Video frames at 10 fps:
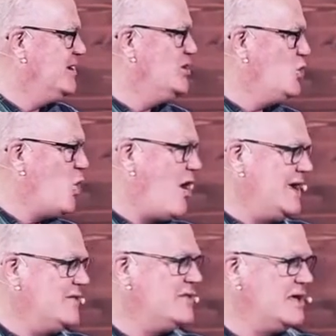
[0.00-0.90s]
You are
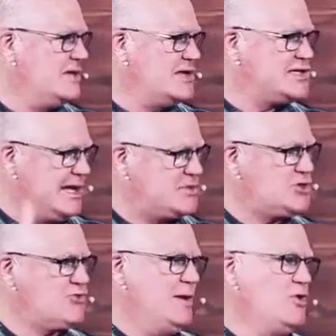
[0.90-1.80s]
in the, the
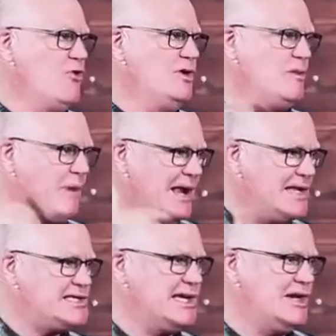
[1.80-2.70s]
slipstream, you're in the
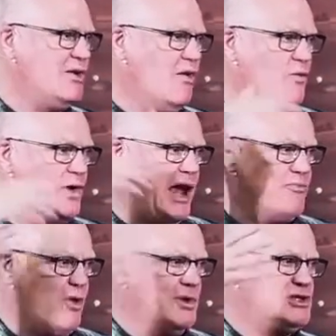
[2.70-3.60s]
blessing of what I
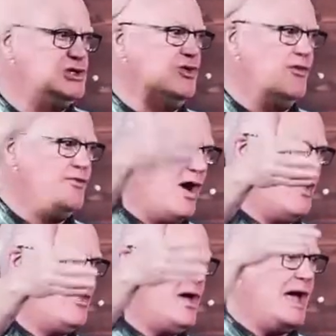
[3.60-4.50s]
promised to your
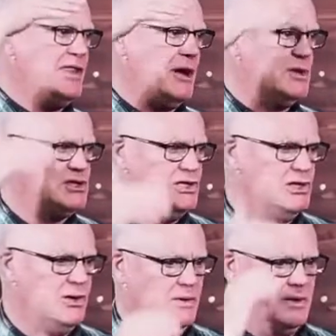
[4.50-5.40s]
father, and now it's to
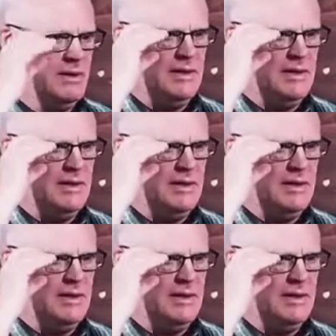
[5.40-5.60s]
you.